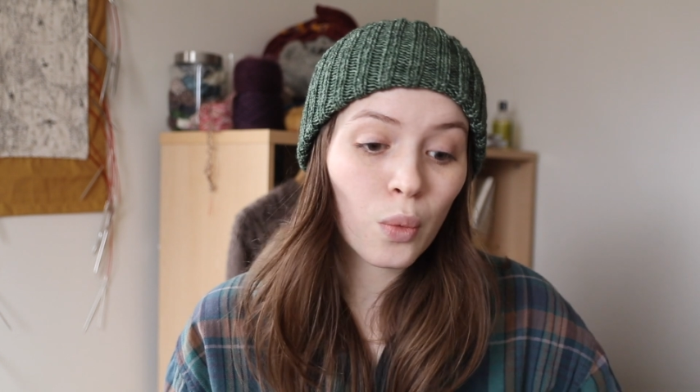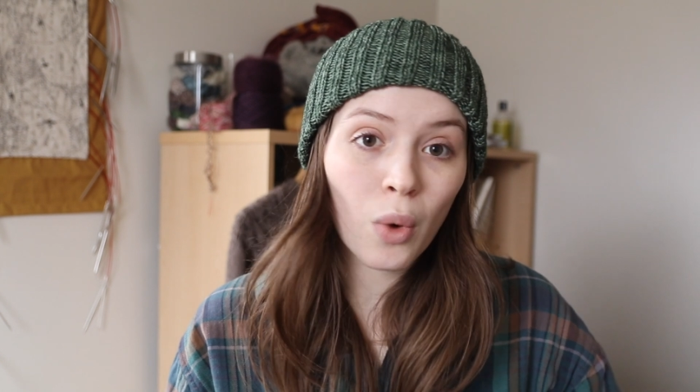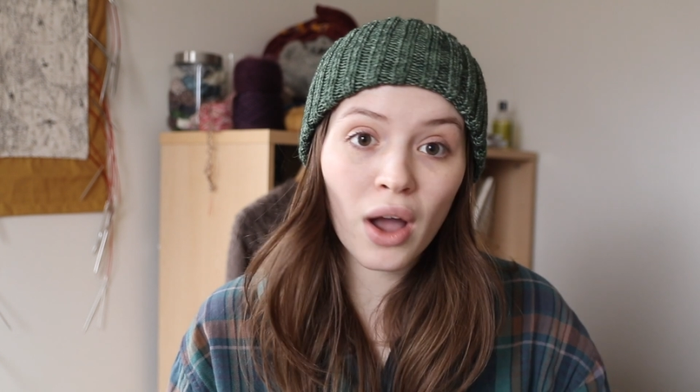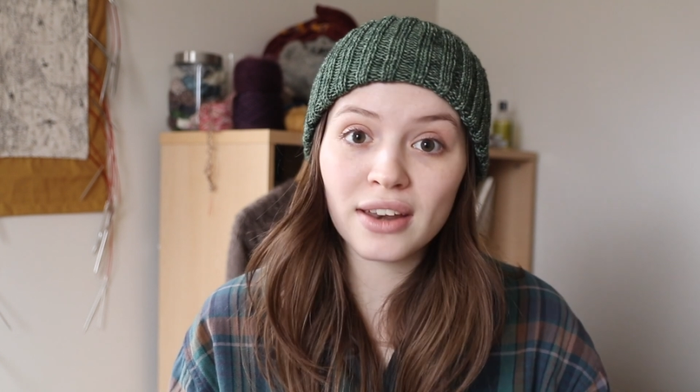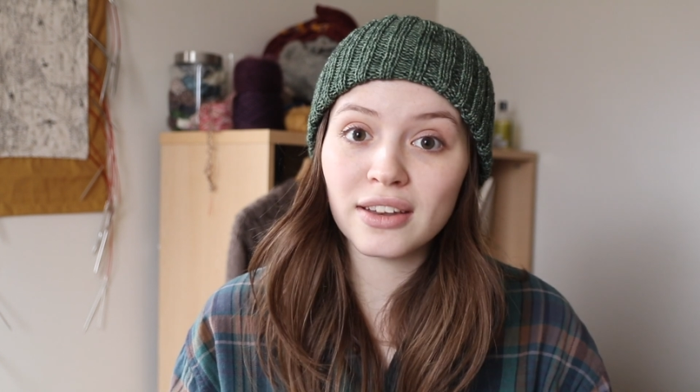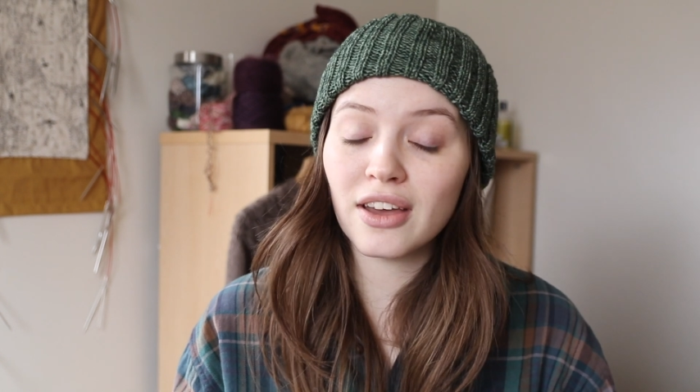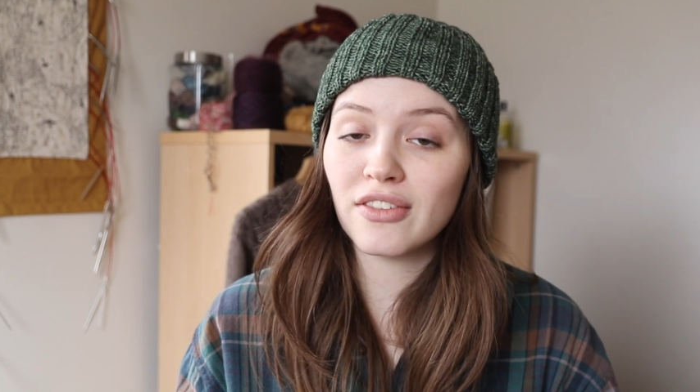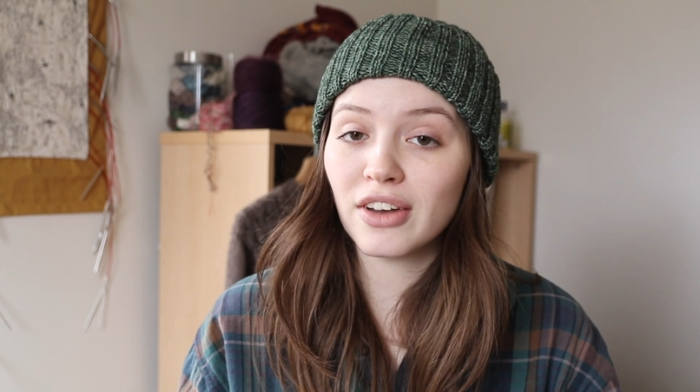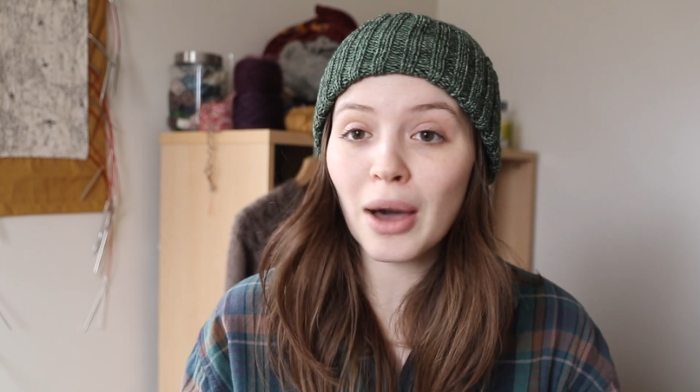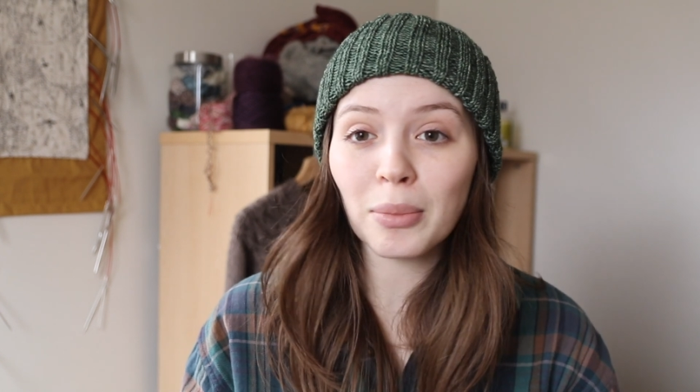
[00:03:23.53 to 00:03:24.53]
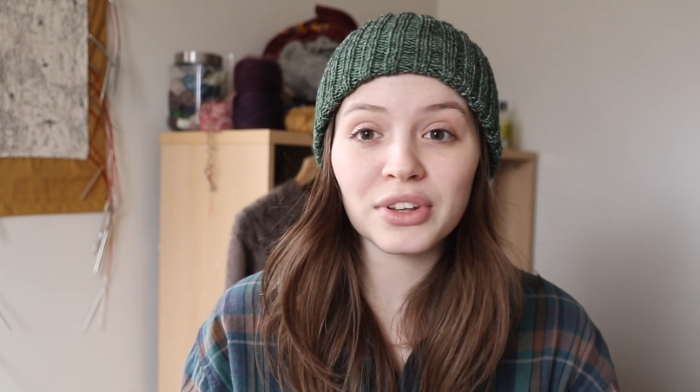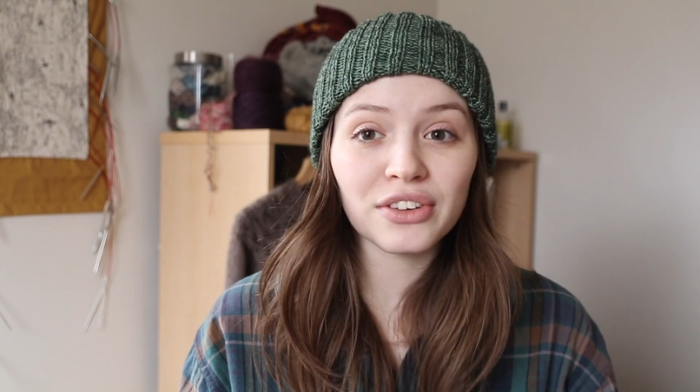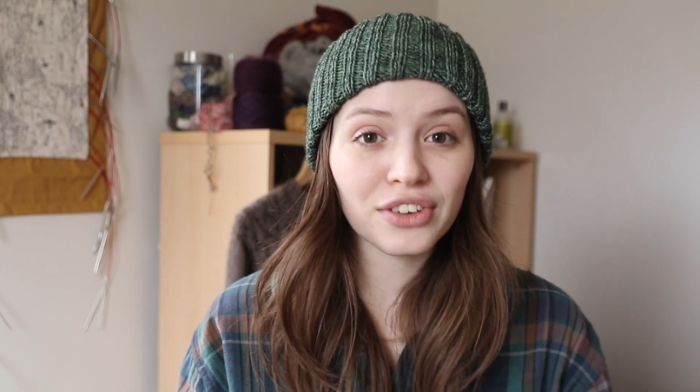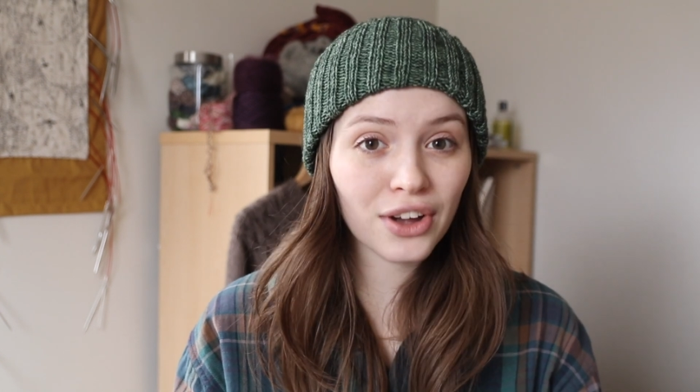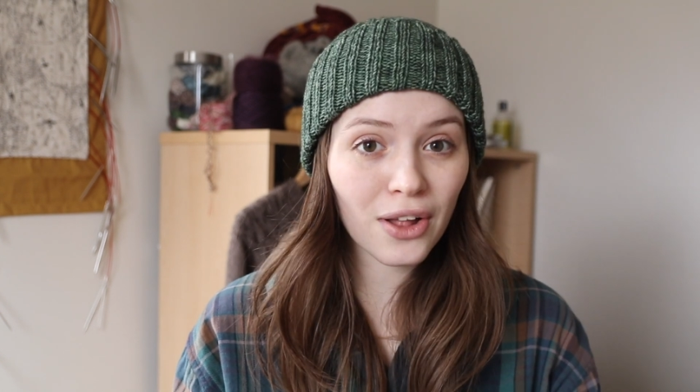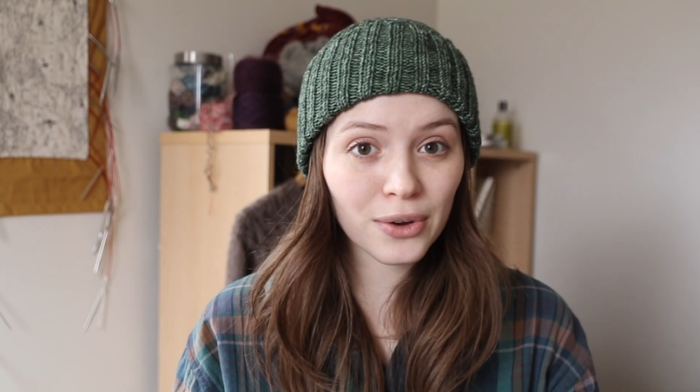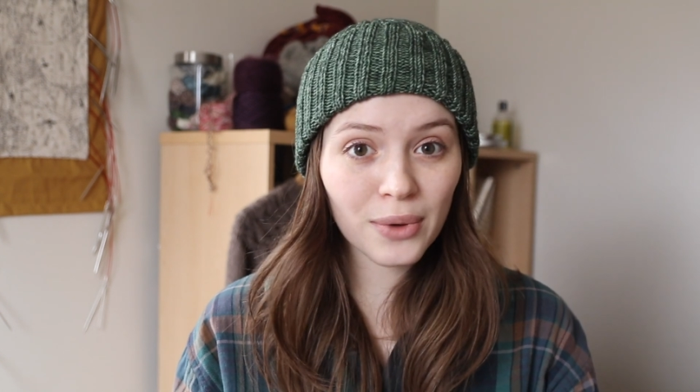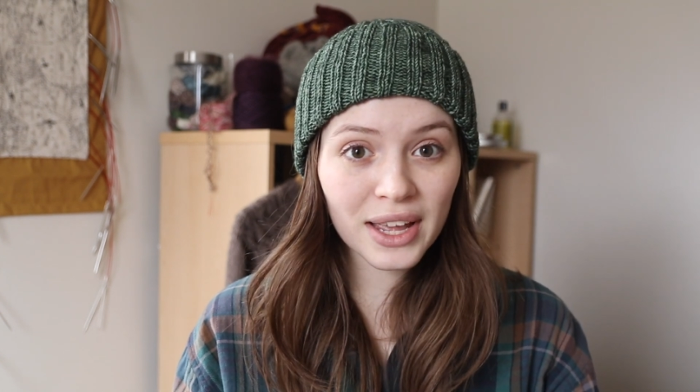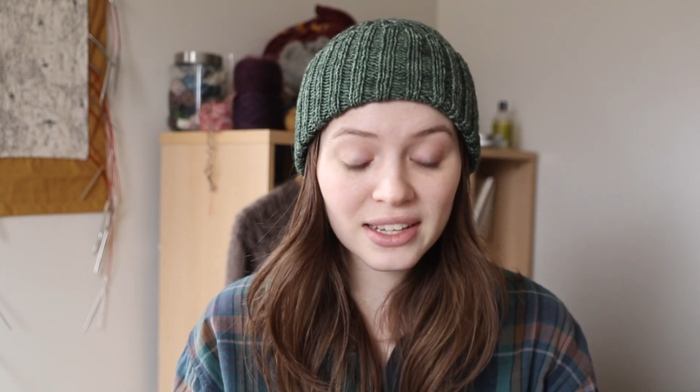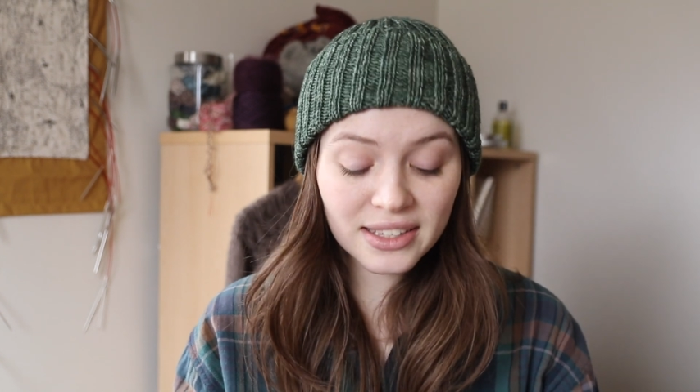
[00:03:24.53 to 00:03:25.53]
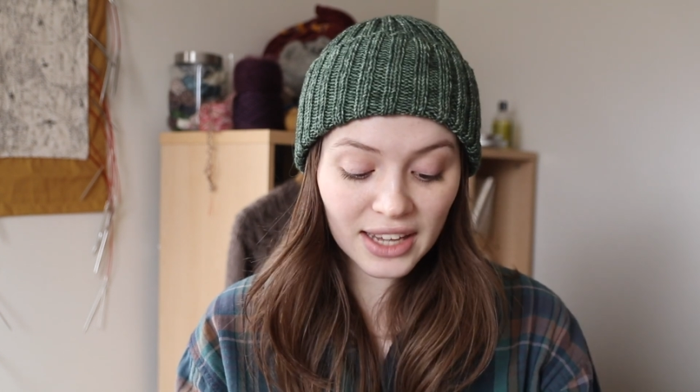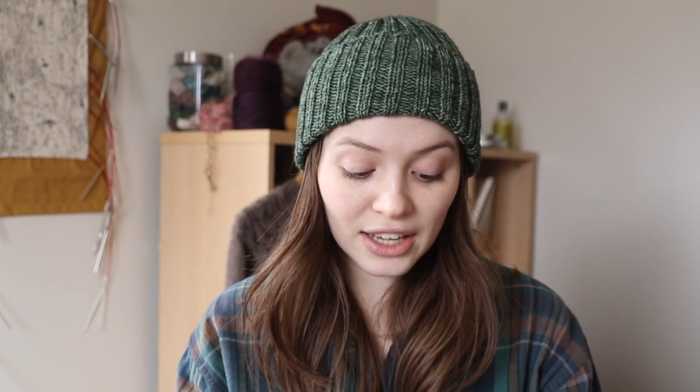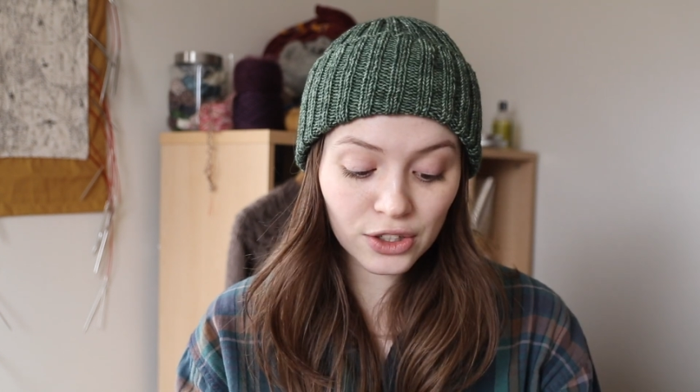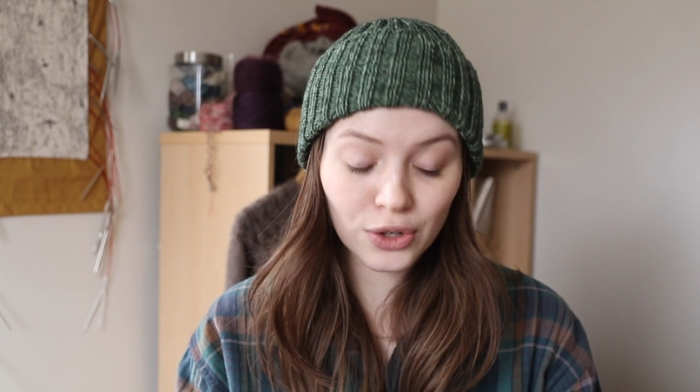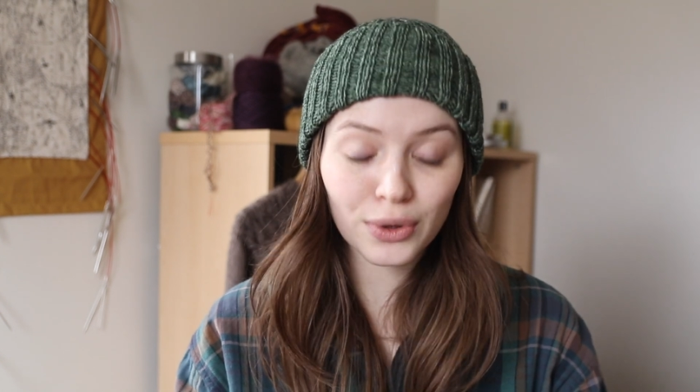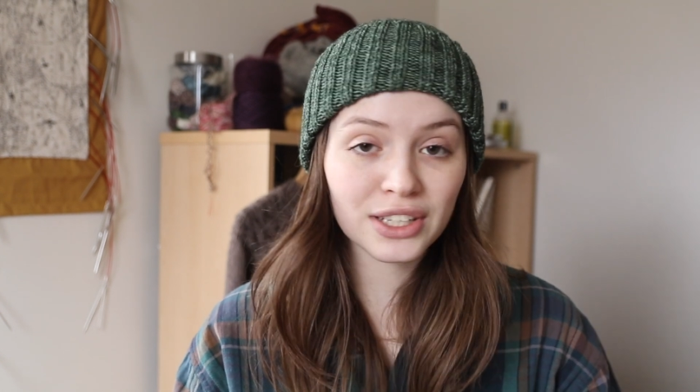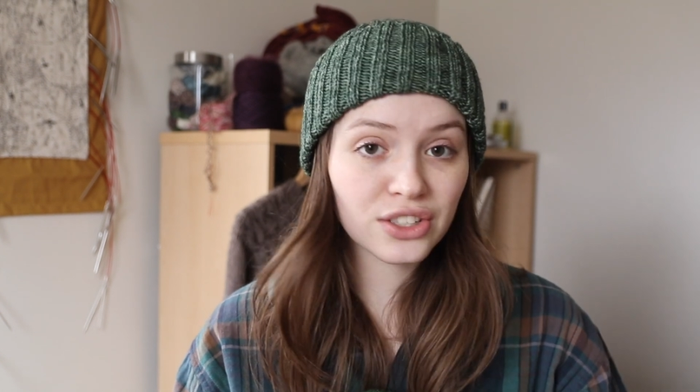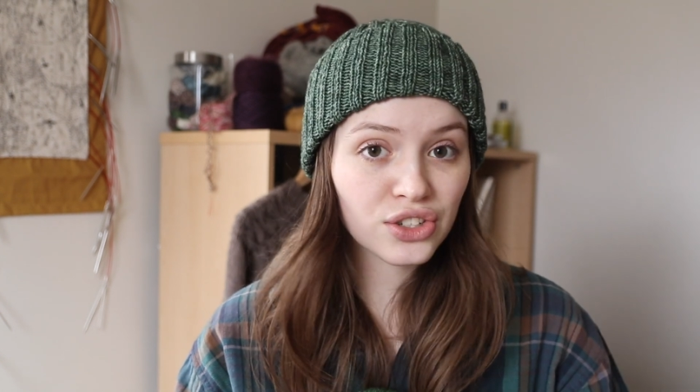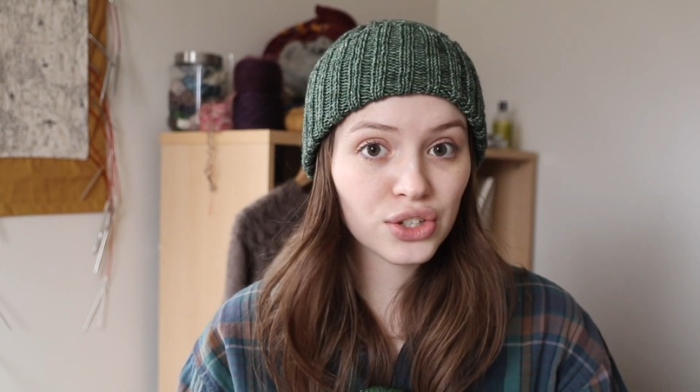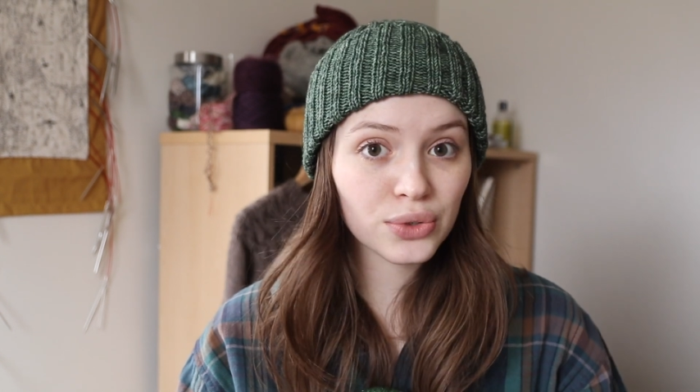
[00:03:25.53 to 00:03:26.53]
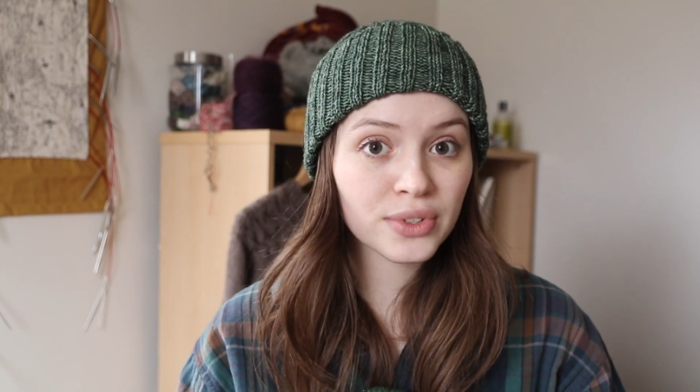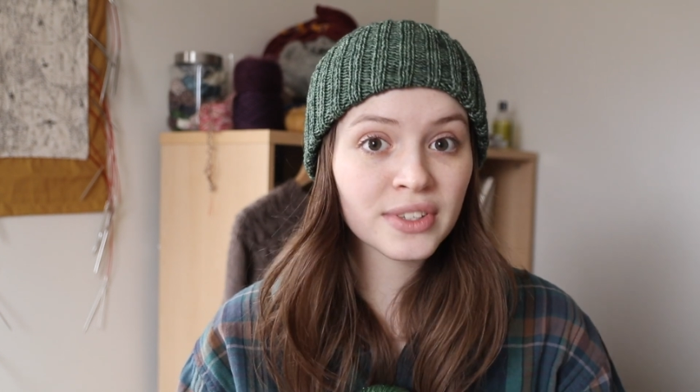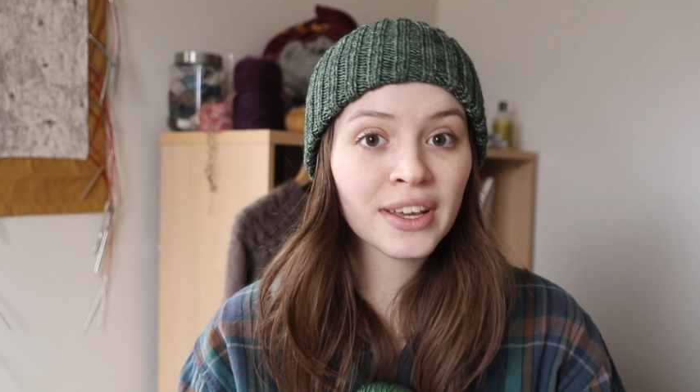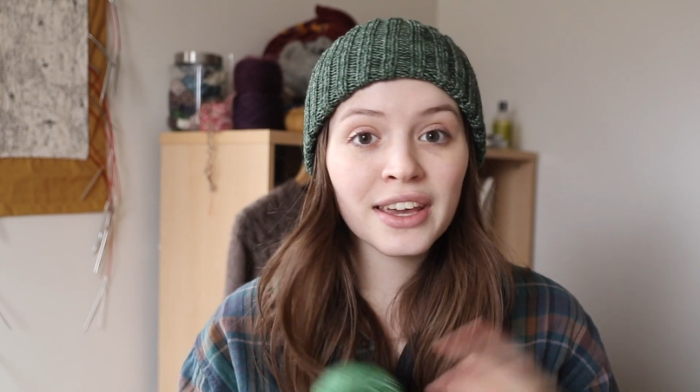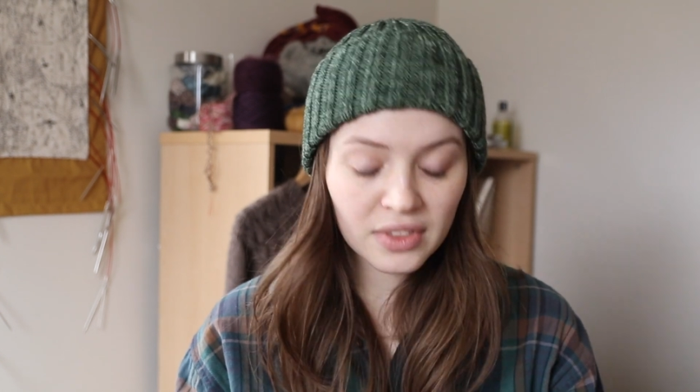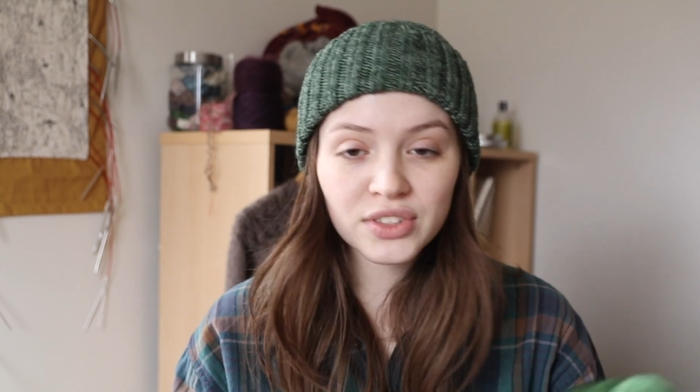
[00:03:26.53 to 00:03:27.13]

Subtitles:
one of a couple different colorways and you don't get to choose.